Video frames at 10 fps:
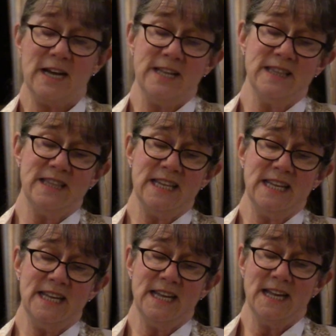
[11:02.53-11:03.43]

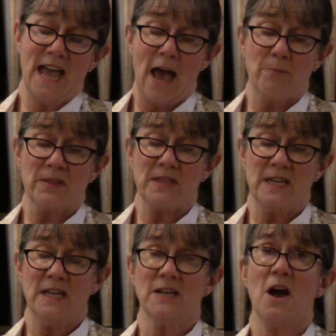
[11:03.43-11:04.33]
Unthinking
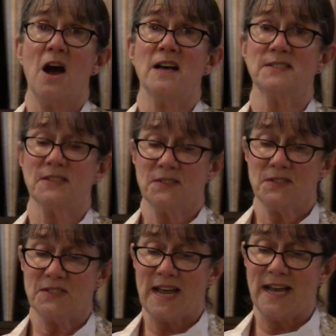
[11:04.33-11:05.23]
apathy
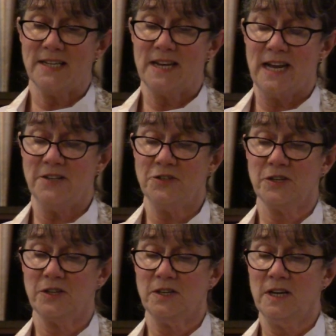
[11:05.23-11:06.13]
causes
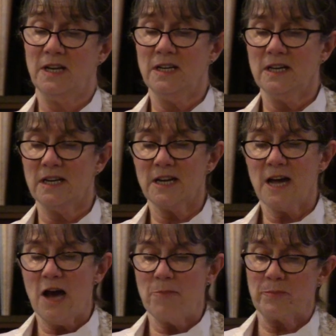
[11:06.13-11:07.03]
stagnation. A
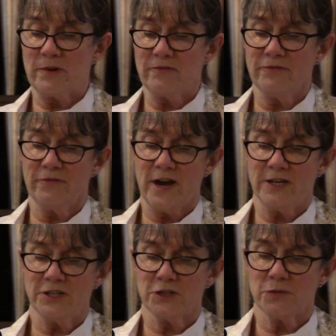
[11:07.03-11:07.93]
cup of
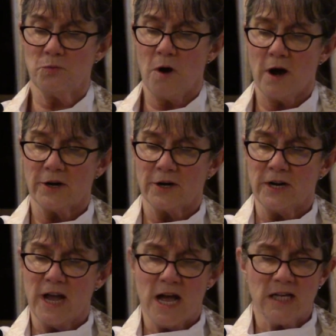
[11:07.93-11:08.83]
fresh
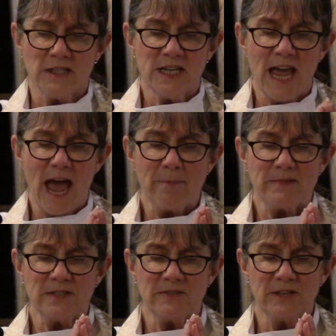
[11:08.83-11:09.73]
water held
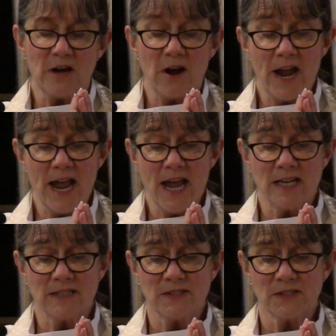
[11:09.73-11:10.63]
captive in our
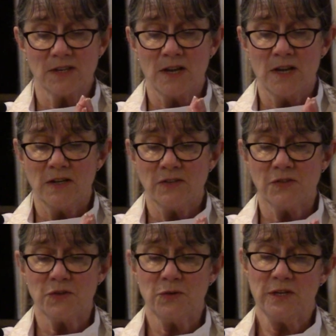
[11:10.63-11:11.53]
hands
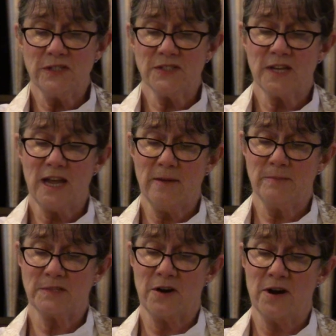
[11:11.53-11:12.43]
soon
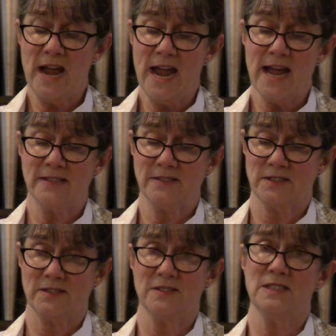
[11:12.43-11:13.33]
escapes our
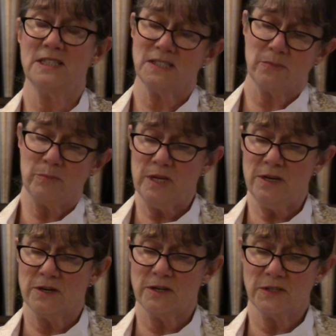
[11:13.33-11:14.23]
hands and
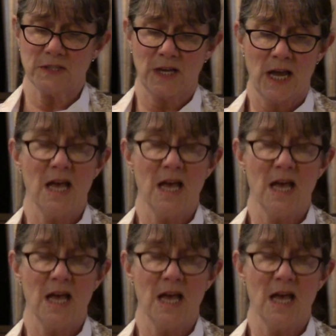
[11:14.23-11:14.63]
disappears.